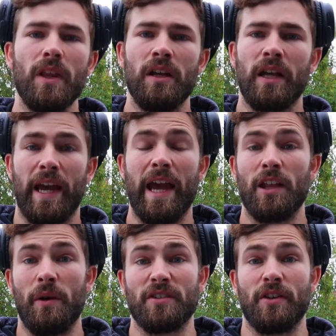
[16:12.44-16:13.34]
Like
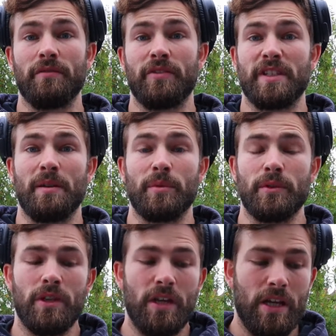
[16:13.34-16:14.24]
Halo ice cream, for example,
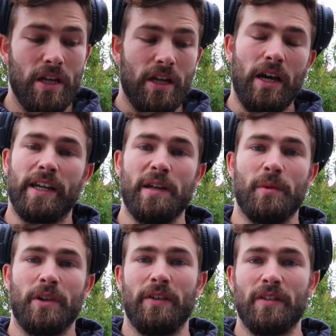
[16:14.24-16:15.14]
I keep
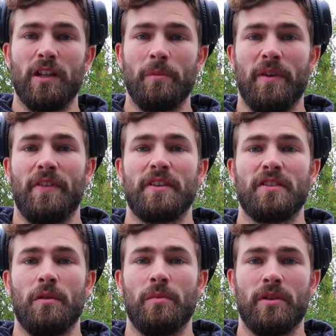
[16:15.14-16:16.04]
on having a little bit of the
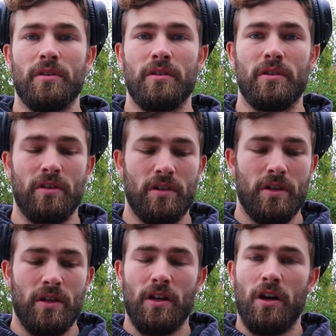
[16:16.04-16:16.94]
tub
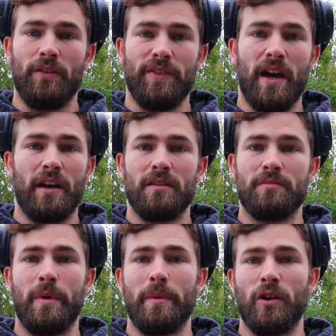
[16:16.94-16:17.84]
of that,
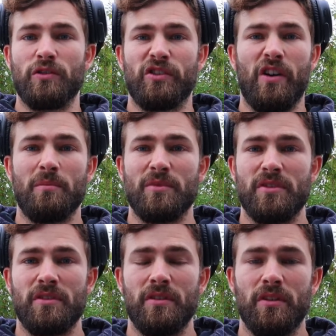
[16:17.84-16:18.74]
maybe 100
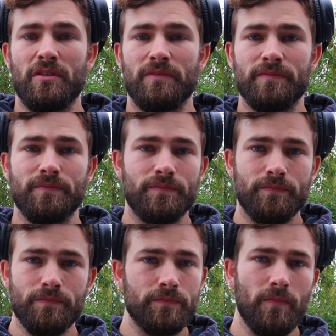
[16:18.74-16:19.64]
grams,
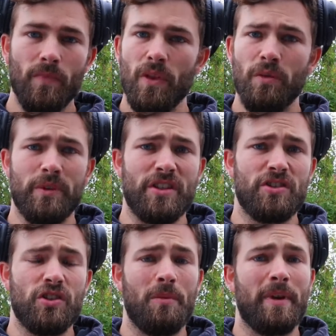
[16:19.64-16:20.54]
which is
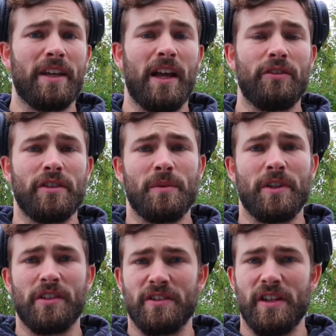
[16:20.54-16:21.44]
not many calories when
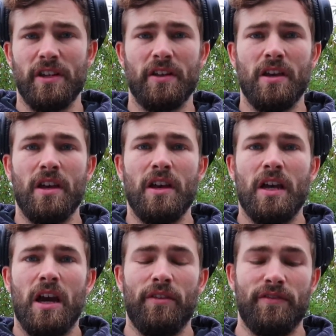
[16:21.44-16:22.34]
you consider
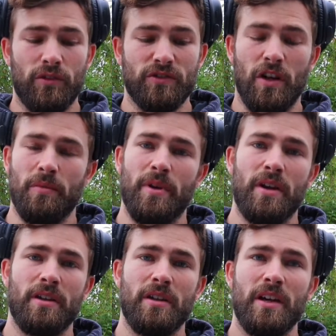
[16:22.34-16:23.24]
a full tub
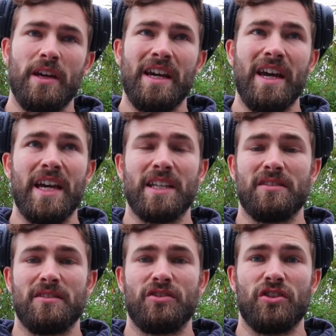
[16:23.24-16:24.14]

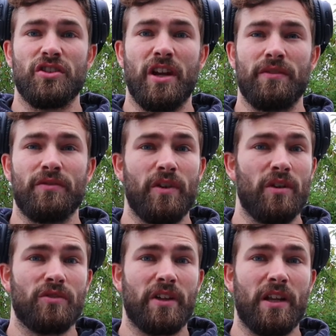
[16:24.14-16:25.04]
is just shy of
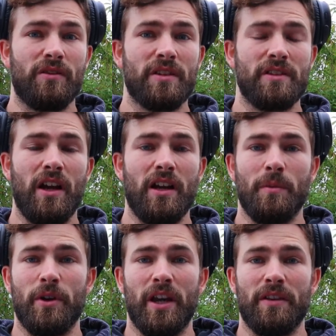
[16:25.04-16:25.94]
300 calories, and I'm
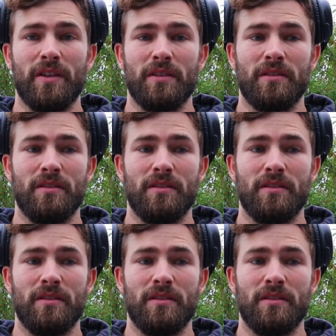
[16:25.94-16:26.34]
only having,